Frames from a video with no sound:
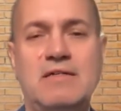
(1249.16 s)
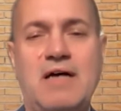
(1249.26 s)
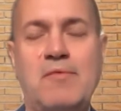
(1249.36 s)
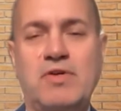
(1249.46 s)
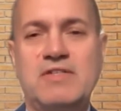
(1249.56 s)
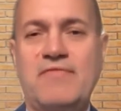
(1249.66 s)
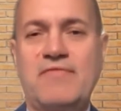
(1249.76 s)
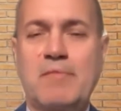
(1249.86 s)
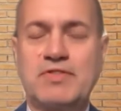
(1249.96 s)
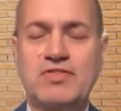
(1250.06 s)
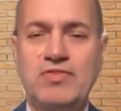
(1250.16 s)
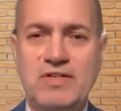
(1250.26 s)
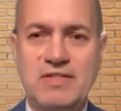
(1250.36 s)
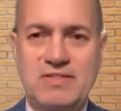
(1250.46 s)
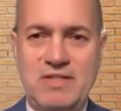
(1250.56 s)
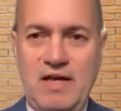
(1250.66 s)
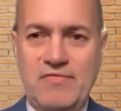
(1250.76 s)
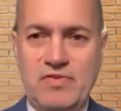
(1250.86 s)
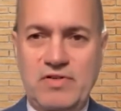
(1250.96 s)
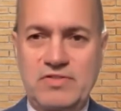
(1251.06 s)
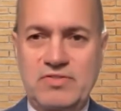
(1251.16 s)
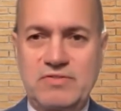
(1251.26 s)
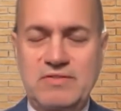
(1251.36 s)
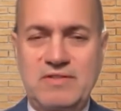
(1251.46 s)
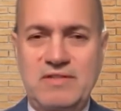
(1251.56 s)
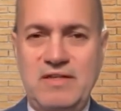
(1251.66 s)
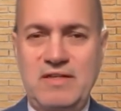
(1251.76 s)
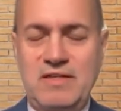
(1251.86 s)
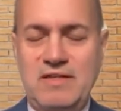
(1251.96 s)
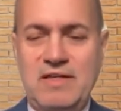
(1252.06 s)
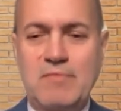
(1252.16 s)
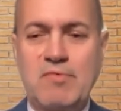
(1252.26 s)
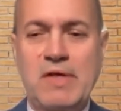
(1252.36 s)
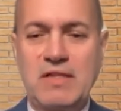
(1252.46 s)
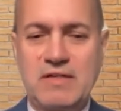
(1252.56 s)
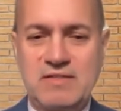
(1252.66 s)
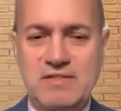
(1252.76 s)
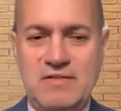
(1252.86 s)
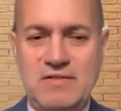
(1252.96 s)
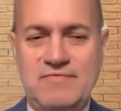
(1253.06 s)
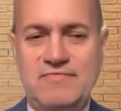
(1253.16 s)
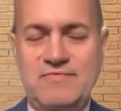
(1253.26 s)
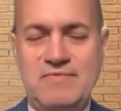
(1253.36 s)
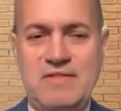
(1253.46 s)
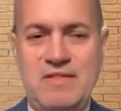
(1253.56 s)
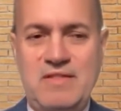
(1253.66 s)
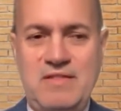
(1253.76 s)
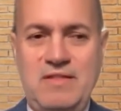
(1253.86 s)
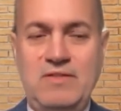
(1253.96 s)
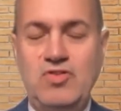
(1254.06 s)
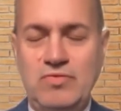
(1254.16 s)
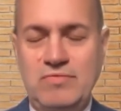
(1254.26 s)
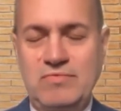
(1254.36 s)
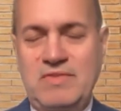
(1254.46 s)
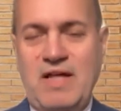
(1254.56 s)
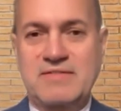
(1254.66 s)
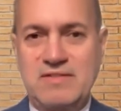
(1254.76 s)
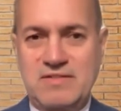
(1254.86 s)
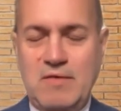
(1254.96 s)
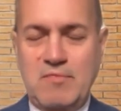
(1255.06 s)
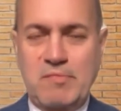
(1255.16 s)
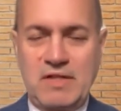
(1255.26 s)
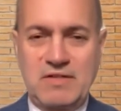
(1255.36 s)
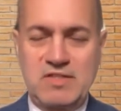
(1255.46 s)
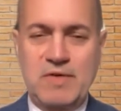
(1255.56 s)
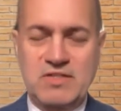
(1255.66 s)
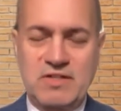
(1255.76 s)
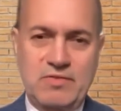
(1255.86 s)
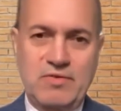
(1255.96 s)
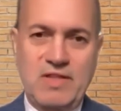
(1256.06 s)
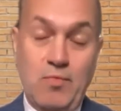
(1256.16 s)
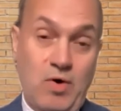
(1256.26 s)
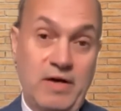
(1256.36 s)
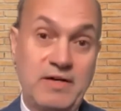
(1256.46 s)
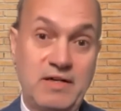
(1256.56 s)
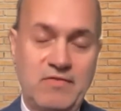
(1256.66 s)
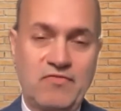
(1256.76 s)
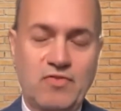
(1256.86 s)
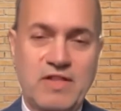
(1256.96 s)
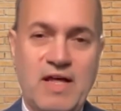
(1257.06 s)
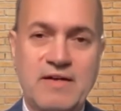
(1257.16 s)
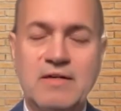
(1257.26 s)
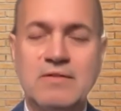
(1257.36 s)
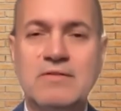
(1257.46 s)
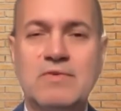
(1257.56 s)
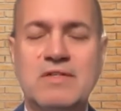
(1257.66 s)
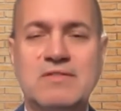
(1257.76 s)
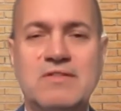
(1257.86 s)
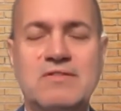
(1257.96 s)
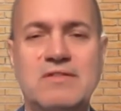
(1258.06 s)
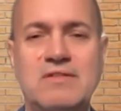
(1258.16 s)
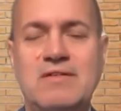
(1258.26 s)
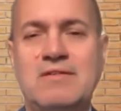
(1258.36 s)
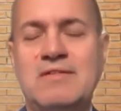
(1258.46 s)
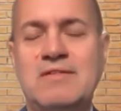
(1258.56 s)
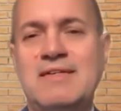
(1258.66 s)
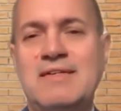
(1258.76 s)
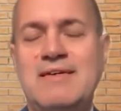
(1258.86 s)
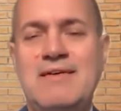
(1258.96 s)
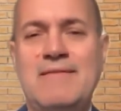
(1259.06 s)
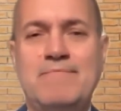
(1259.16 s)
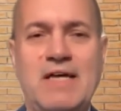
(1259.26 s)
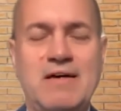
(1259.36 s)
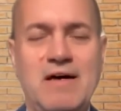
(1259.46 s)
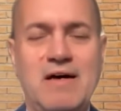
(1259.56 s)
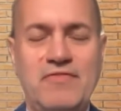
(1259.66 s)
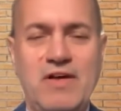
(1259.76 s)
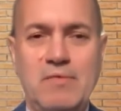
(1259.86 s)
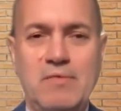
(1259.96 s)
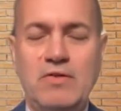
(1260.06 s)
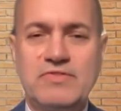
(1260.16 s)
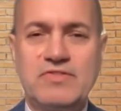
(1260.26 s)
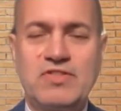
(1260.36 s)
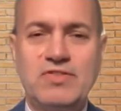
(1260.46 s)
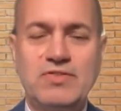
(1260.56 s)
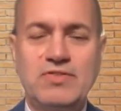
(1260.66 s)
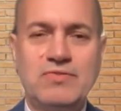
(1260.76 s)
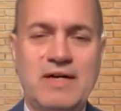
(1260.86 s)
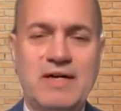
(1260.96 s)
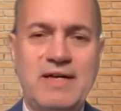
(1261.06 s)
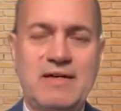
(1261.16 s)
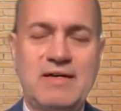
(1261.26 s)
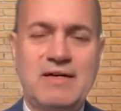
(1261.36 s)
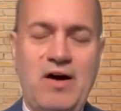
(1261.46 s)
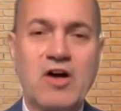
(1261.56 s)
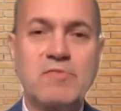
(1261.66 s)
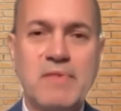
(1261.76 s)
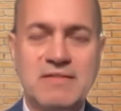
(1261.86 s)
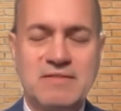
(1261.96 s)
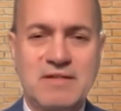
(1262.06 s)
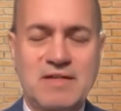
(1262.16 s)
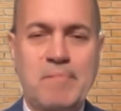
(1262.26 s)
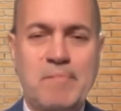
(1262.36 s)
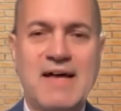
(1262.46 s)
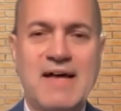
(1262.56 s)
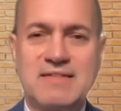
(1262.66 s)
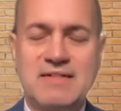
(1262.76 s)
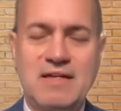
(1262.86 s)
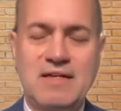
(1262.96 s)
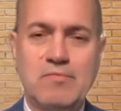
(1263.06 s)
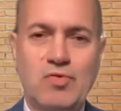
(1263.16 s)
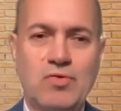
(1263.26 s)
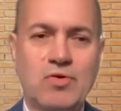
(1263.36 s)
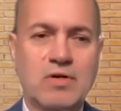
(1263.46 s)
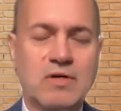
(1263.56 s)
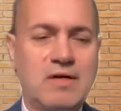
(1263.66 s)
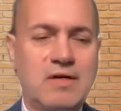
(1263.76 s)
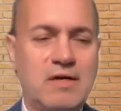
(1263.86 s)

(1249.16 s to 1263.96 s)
Operators have an opportunity to leverage the capabilities of new DOCSIS capabilities, especially 3.1 and even 4.0 when it's available, to augment capacity in a more